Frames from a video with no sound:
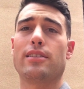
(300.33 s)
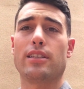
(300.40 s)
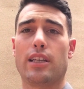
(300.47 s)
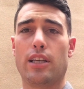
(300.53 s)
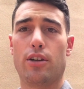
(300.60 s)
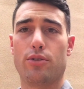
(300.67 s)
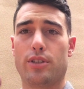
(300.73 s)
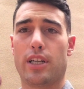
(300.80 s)
it's a
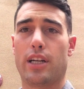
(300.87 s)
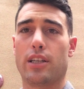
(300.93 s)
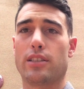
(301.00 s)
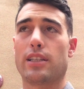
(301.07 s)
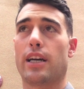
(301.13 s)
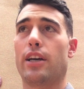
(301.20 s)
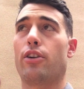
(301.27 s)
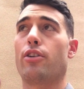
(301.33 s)
ketogenic
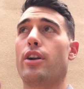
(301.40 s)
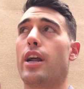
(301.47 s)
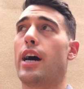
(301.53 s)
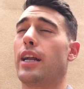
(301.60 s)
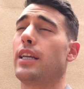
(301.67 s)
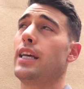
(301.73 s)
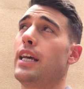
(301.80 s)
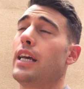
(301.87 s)
diet or
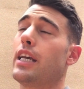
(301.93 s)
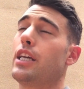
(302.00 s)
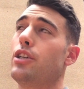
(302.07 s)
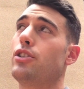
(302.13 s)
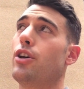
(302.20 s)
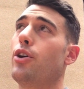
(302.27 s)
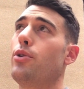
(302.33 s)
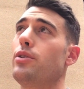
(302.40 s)
not.
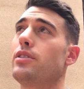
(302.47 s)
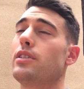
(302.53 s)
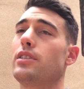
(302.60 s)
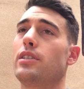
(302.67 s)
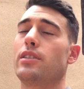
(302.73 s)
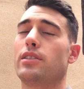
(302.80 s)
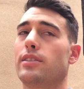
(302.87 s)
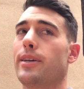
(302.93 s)

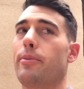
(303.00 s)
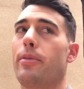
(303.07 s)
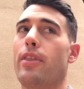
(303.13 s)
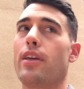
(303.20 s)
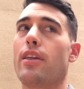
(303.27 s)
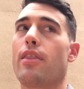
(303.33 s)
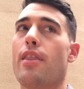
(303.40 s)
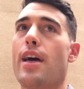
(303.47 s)
Ketosis is
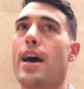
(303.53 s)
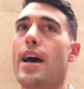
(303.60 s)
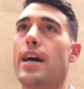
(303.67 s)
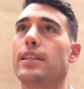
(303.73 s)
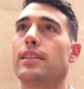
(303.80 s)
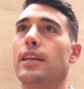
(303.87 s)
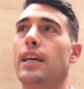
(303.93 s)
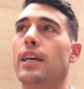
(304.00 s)
something
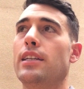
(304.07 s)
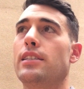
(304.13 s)
that